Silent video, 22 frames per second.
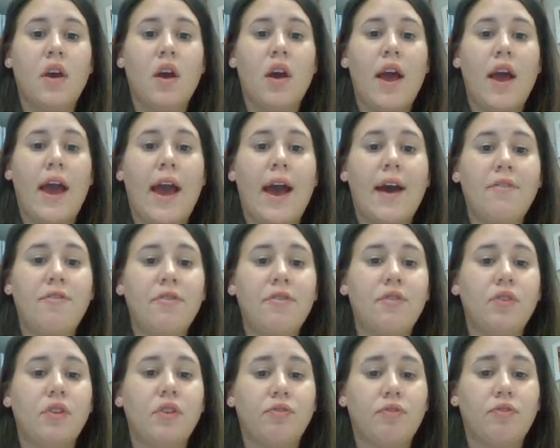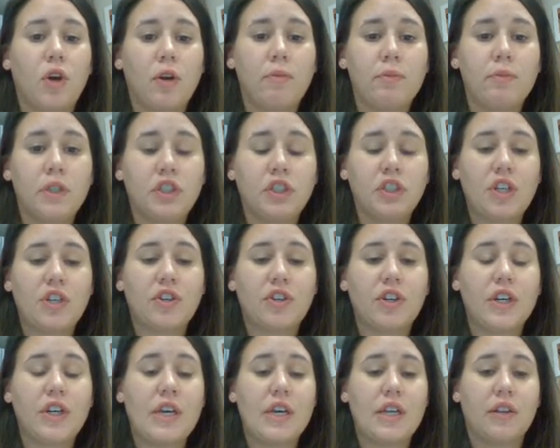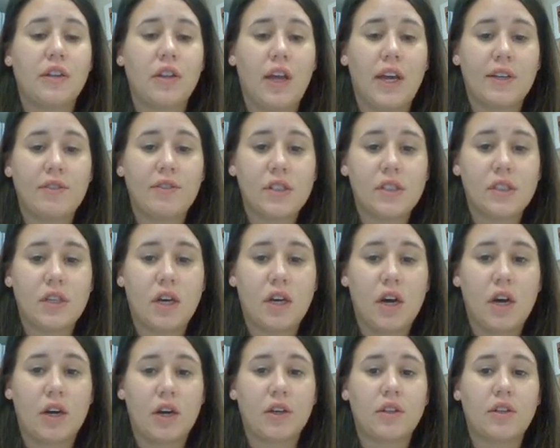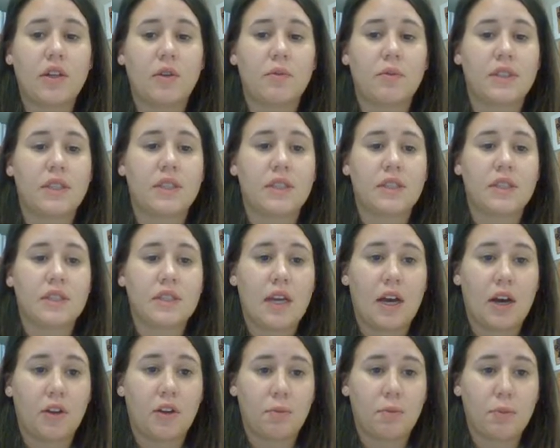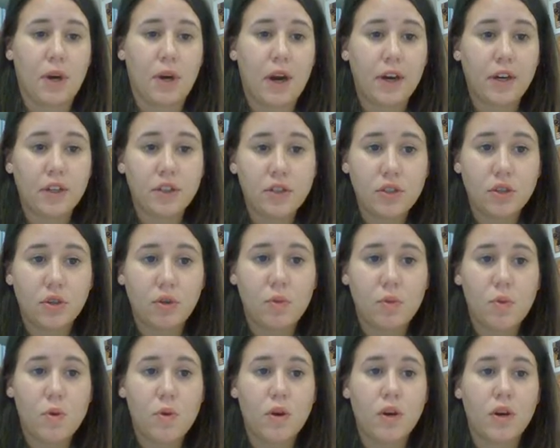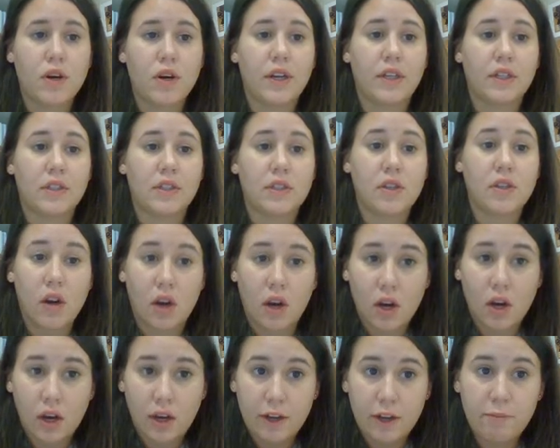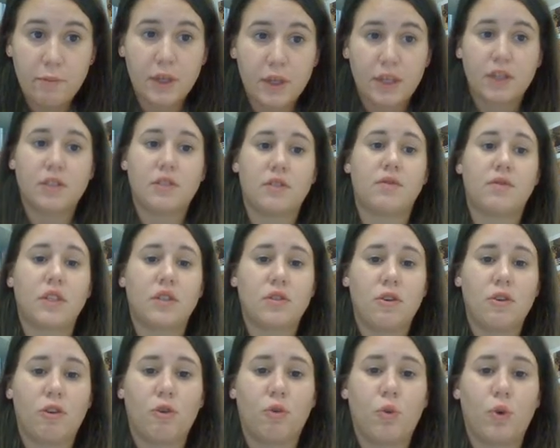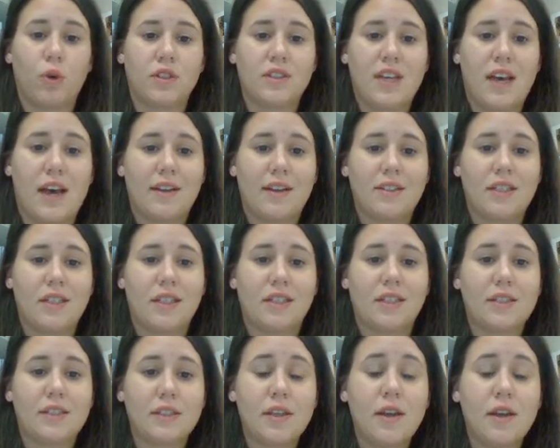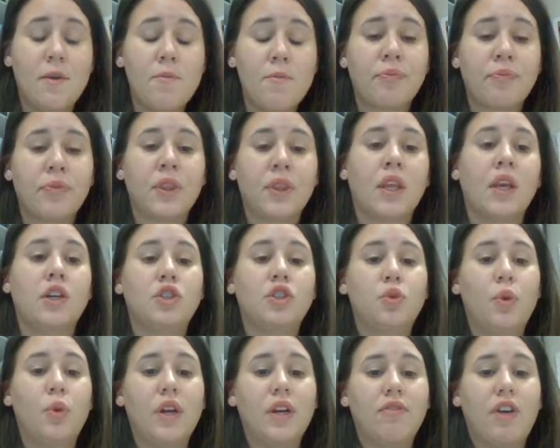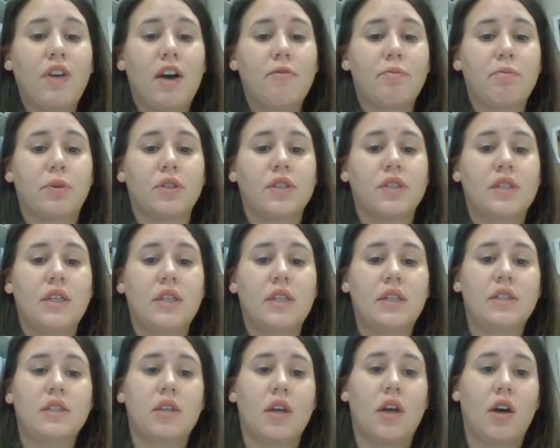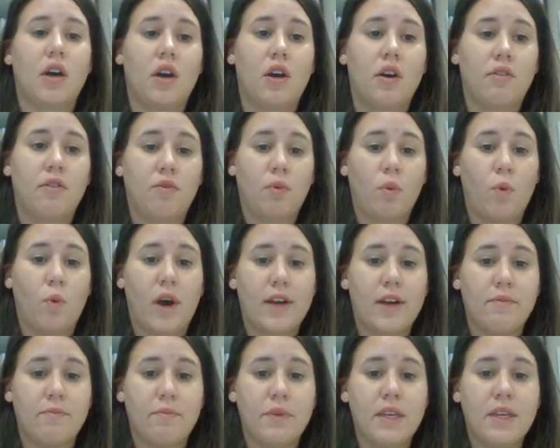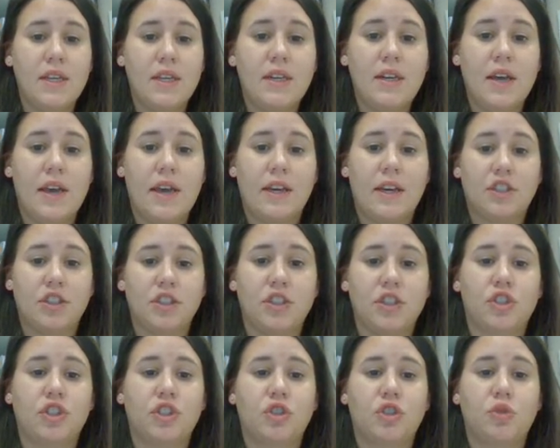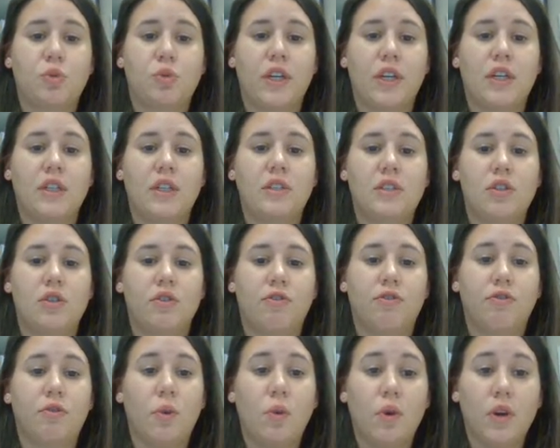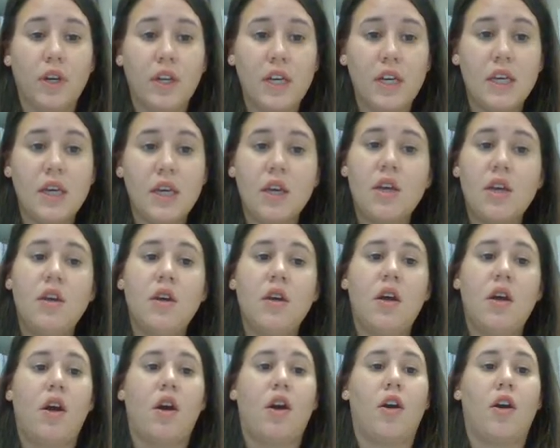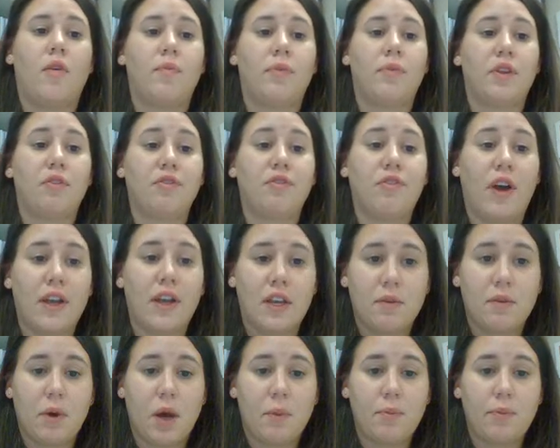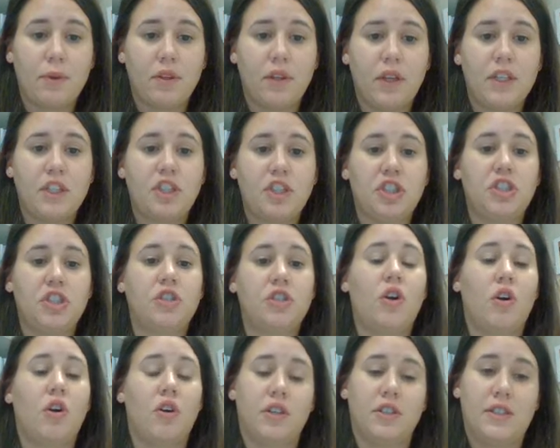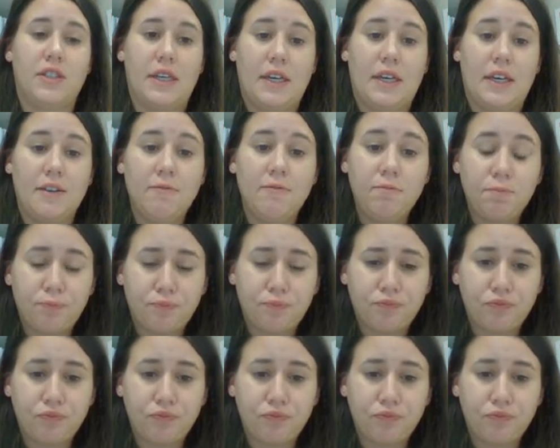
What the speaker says: Half of the farm machinery and livestock that was in the South prior to the war is gone because of the total war tactics. 25% of white men ages 20 to 40, the fighting population, are dead.